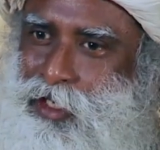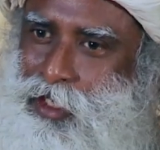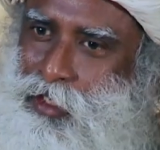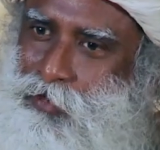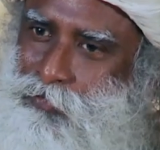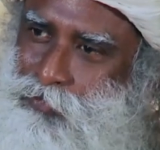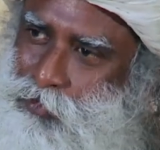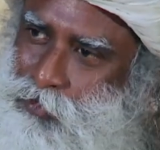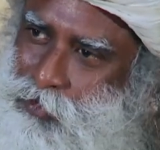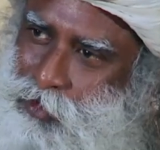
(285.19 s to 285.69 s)

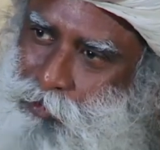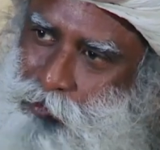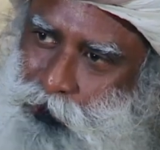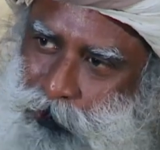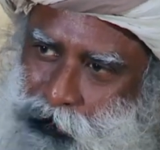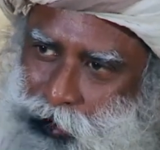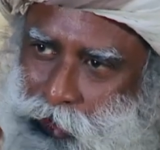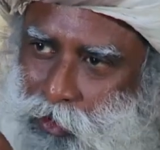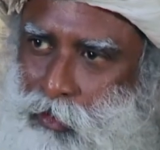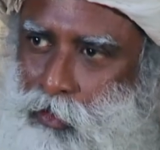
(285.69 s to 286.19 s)
If you
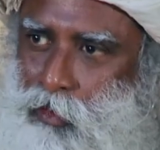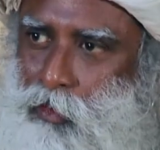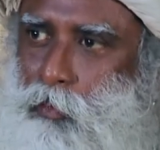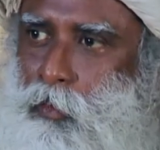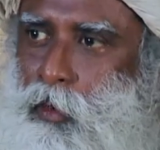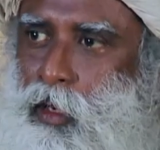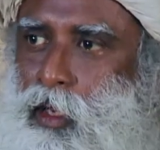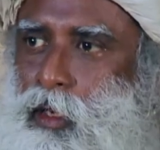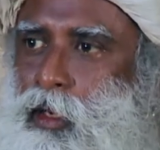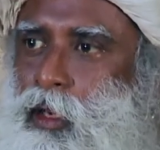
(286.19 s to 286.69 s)
remove the whole
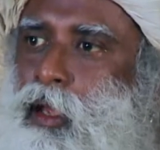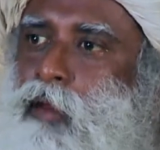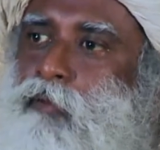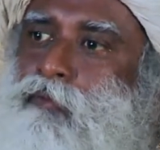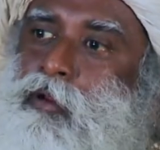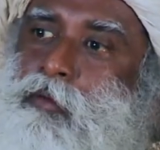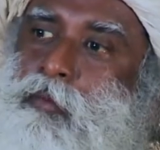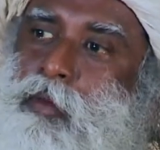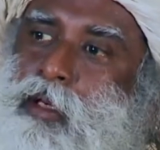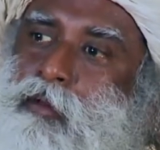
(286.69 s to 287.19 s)
brain,
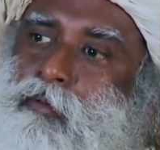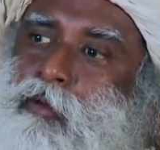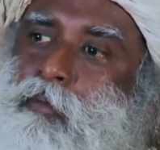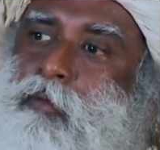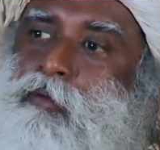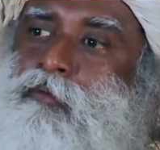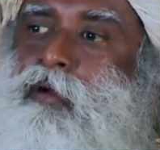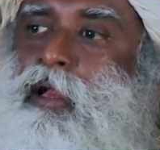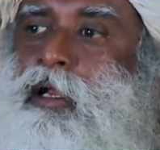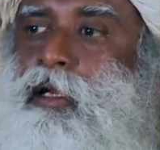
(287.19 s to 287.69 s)
everybody will
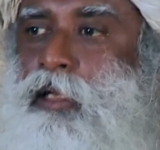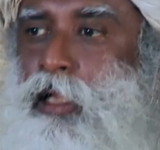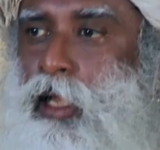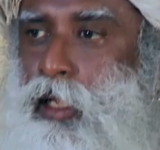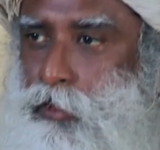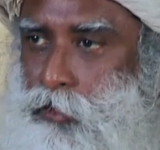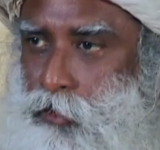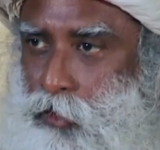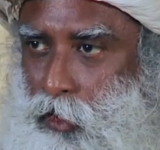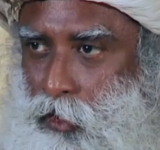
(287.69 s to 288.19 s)
be
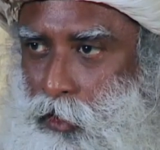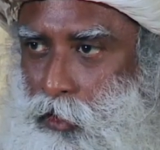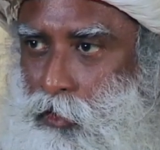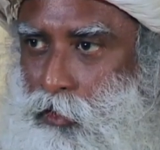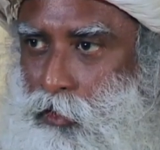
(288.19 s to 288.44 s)
fantastic.